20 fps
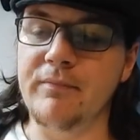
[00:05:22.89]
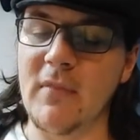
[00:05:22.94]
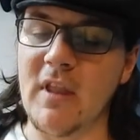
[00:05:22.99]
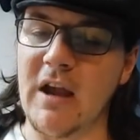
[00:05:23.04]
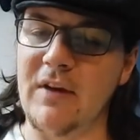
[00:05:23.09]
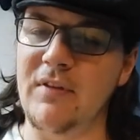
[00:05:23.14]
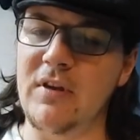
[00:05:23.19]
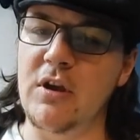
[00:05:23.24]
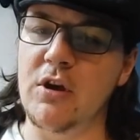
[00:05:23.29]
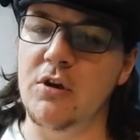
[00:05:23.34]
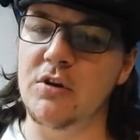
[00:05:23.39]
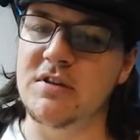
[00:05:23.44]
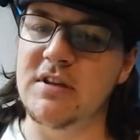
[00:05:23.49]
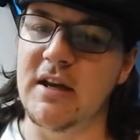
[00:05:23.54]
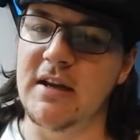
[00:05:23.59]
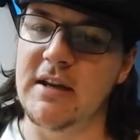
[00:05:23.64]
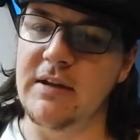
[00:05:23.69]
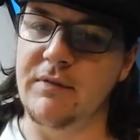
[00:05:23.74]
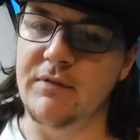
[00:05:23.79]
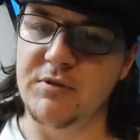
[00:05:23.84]
I think you could tell
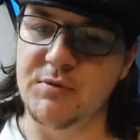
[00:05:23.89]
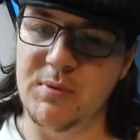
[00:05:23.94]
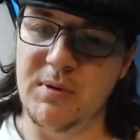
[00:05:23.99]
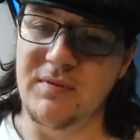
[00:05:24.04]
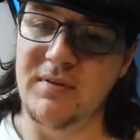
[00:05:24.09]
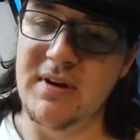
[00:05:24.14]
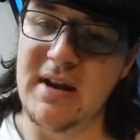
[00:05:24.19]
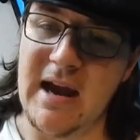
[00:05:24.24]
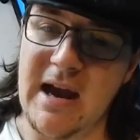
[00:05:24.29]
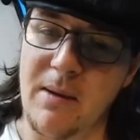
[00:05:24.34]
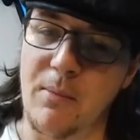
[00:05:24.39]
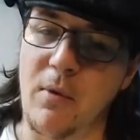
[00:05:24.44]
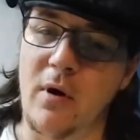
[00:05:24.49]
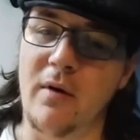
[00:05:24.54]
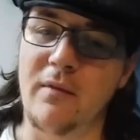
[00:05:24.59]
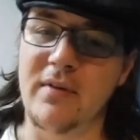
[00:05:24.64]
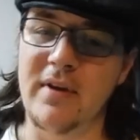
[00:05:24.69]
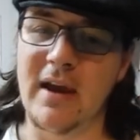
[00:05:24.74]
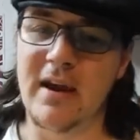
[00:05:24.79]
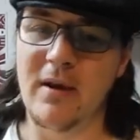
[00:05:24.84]
the difference between the
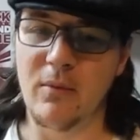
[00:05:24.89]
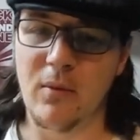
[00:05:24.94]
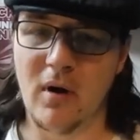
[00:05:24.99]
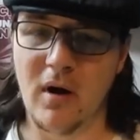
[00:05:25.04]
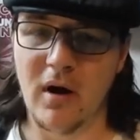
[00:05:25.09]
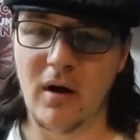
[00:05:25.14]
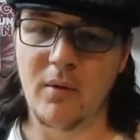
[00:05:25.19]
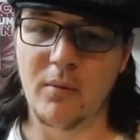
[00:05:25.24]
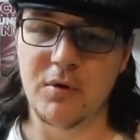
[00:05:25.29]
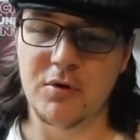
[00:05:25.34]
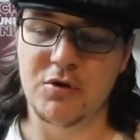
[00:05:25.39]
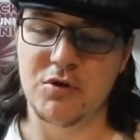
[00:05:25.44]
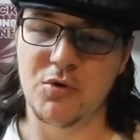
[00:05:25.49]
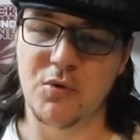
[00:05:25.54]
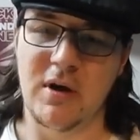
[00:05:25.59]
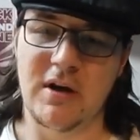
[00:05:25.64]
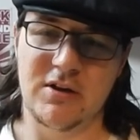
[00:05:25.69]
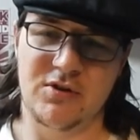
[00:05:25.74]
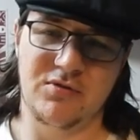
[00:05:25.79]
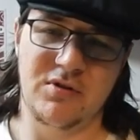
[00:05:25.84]
9-watt and the 8-watt, which is
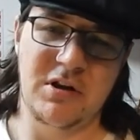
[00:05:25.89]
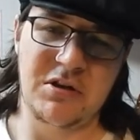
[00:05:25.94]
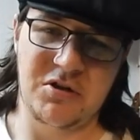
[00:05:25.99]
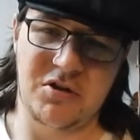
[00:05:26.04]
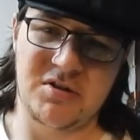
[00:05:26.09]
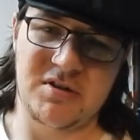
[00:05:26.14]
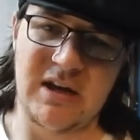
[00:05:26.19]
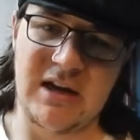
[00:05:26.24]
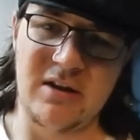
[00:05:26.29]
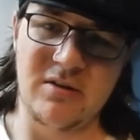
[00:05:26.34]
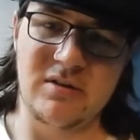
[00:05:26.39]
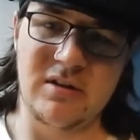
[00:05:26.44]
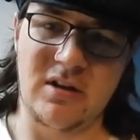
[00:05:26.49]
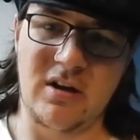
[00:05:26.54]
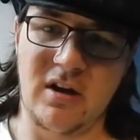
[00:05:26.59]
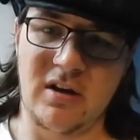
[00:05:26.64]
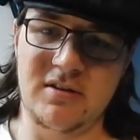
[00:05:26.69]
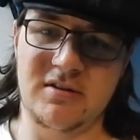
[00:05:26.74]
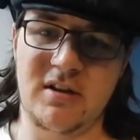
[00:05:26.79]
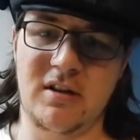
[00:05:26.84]
quite strange because I usually
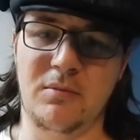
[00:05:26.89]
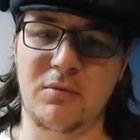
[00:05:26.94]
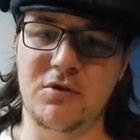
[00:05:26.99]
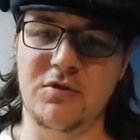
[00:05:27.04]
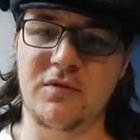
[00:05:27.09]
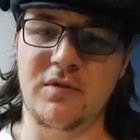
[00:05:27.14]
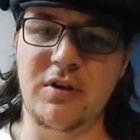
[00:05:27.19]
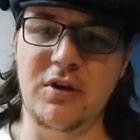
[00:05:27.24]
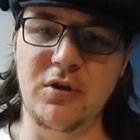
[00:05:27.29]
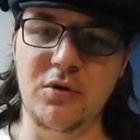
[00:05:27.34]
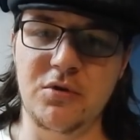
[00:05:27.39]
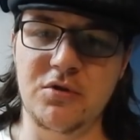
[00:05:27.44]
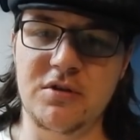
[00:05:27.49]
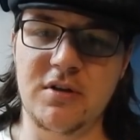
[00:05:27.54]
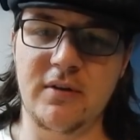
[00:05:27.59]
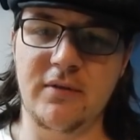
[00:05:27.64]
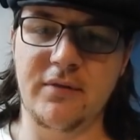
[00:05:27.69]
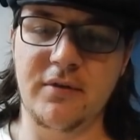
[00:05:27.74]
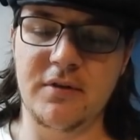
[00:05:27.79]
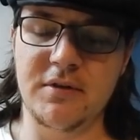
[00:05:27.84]
can't tell much of a huge
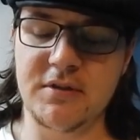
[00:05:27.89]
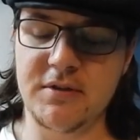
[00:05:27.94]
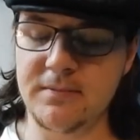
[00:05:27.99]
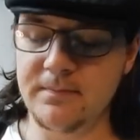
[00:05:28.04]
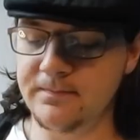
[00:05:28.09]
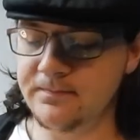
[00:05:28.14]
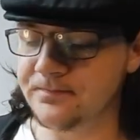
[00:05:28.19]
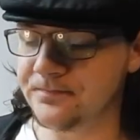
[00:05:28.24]
difference.